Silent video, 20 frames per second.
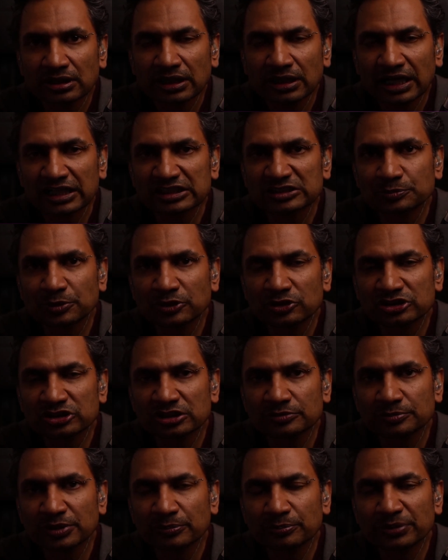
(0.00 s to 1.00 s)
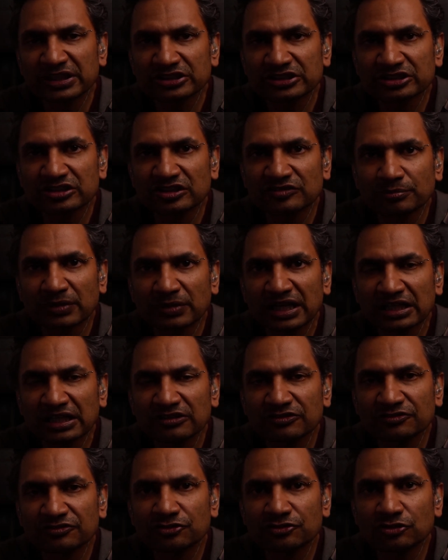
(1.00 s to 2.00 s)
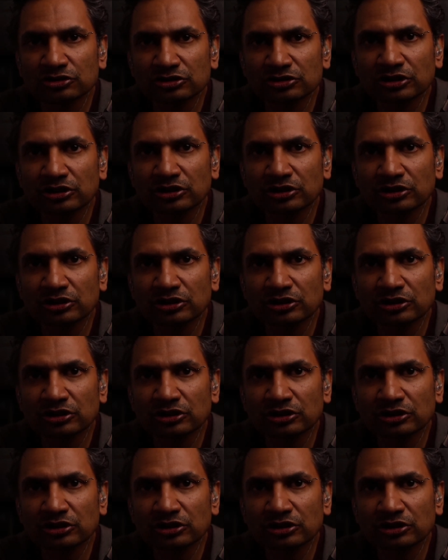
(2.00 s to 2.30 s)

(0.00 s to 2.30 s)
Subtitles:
has put up a picture of my front